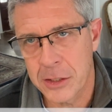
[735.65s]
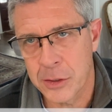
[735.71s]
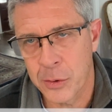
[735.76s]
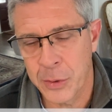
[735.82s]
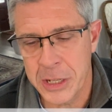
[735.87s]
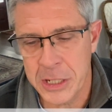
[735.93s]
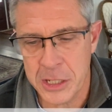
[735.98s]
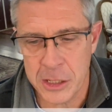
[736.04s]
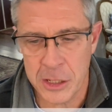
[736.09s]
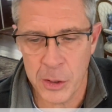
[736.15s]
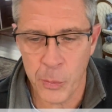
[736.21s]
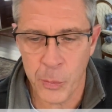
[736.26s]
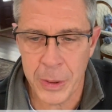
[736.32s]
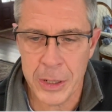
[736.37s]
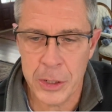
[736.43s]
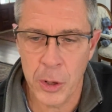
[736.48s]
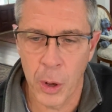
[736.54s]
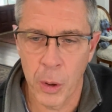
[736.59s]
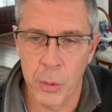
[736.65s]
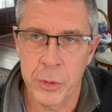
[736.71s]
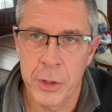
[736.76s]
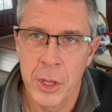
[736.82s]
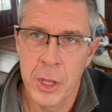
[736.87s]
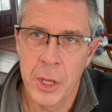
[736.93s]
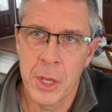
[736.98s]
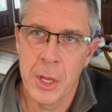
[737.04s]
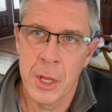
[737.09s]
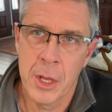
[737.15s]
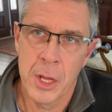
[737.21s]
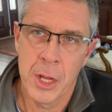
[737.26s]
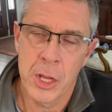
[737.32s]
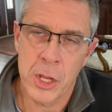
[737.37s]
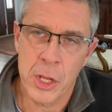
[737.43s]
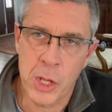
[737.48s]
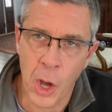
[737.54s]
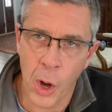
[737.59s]
The reason that we don't
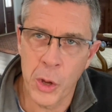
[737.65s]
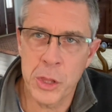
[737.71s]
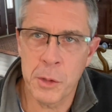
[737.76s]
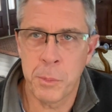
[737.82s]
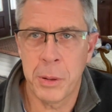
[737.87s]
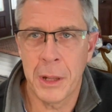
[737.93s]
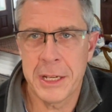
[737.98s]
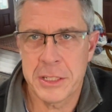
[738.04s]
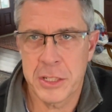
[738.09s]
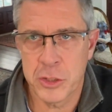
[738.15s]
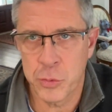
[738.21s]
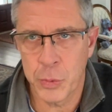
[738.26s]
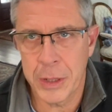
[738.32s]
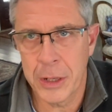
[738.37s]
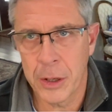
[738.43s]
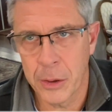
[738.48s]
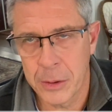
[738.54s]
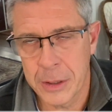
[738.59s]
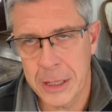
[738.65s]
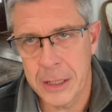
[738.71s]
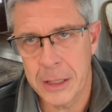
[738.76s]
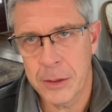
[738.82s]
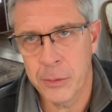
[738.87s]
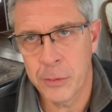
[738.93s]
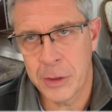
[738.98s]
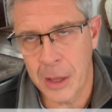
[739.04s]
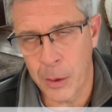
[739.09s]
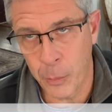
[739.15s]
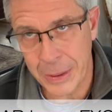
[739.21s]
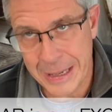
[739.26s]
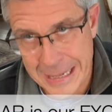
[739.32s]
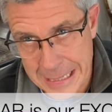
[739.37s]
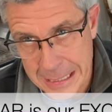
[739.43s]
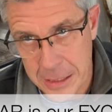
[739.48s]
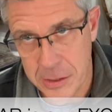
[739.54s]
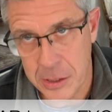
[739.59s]
go the places we don't need that we
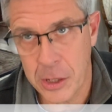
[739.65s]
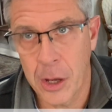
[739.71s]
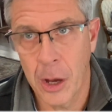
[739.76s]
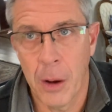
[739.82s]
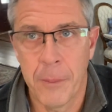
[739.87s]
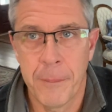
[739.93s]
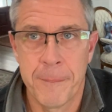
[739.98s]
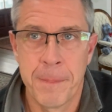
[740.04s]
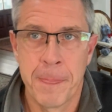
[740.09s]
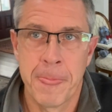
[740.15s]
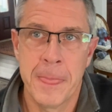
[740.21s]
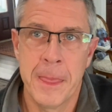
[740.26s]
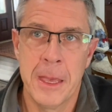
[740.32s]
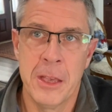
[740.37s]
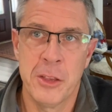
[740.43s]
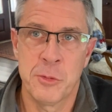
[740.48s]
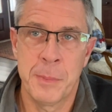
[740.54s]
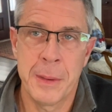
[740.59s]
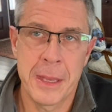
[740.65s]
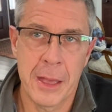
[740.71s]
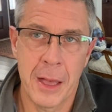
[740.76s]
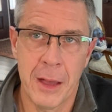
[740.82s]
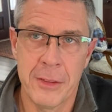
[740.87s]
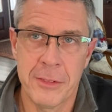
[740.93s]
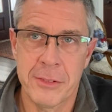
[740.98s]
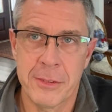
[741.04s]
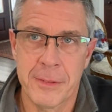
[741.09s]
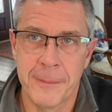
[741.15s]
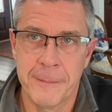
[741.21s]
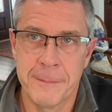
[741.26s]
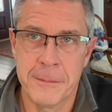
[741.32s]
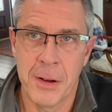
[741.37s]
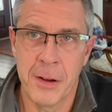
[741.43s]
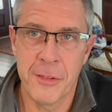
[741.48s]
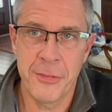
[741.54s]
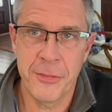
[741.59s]
need to go is because
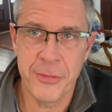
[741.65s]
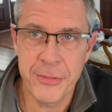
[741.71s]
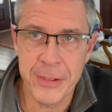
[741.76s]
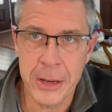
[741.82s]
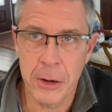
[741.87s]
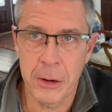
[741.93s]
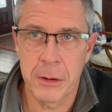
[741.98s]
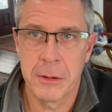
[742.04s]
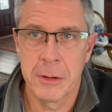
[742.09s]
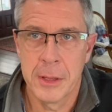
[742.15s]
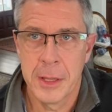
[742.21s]
of fear.